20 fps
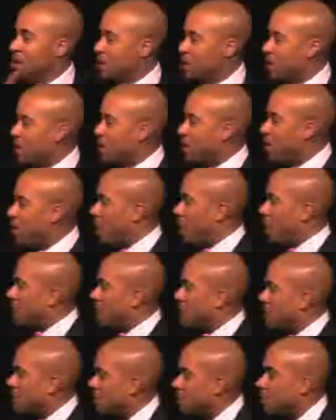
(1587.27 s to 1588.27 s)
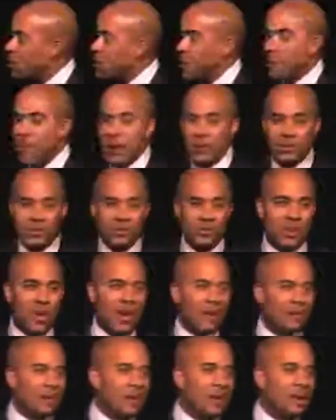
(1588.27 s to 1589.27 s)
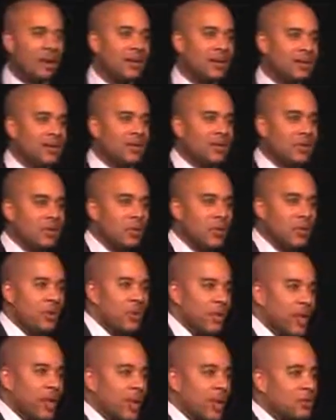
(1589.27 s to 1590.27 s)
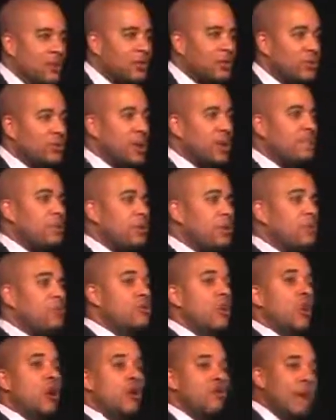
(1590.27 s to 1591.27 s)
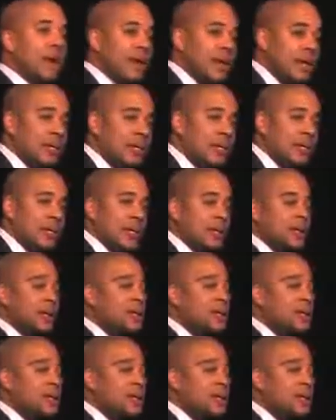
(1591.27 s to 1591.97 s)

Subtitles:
So the point is, if you can make $2,000 every 30 days on something you already did,